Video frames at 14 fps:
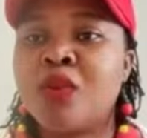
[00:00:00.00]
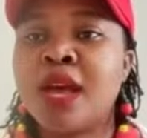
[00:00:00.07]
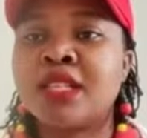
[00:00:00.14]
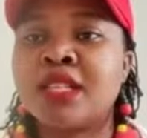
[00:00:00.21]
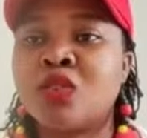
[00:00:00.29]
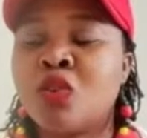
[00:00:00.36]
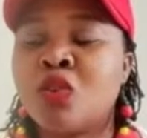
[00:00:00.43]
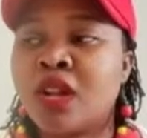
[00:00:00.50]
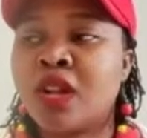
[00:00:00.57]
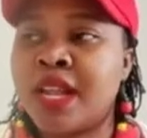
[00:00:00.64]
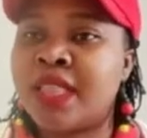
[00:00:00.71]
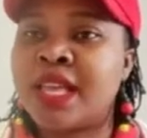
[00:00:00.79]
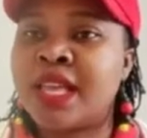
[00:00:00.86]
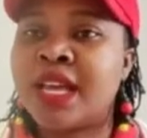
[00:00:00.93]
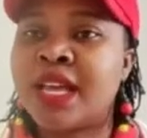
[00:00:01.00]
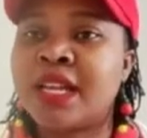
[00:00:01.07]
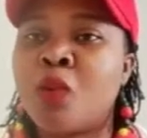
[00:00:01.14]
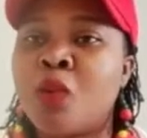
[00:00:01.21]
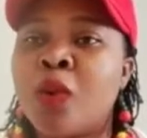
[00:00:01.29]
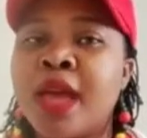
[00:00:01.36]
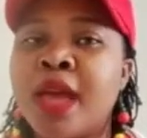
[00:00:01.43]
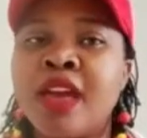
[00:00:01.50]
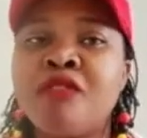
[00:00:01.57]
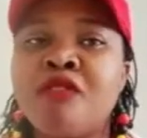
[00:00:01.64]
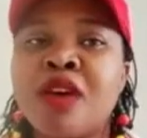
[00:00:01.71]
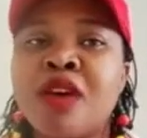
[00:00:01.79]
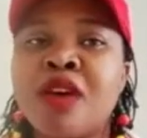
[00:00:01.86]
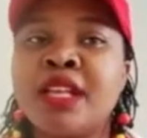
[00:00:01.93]
And we are so glad that
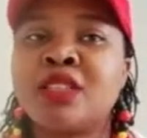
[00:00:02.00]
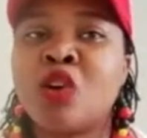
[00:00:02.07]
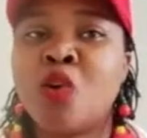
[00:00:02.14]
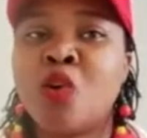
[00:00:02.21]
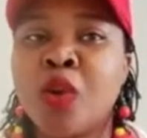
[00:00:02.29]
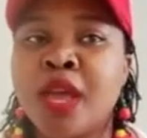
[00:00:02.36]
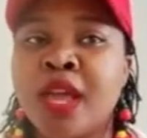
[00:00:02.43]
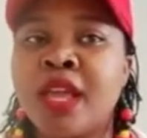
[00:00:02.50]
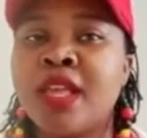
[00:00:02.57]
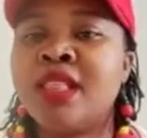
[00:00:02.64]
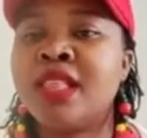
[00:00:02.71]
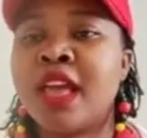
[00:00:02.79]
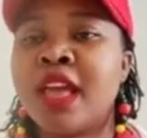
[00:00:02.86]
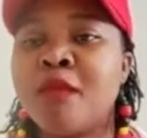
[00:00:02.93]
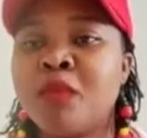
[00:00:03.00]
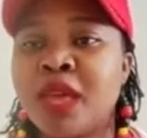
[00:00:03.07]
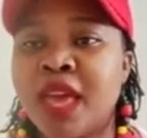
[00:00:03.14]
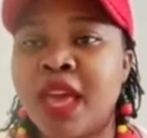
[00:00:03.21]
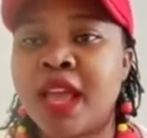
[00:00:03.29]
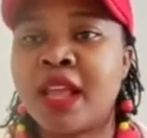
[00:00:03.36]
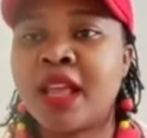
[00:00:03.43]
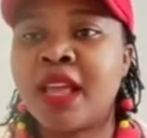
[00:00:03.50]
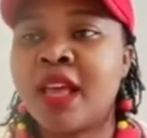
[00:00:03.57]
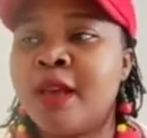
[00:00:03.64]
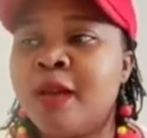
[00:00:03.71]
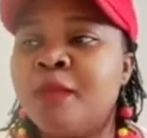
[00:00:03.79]
wherever he's going in the MK,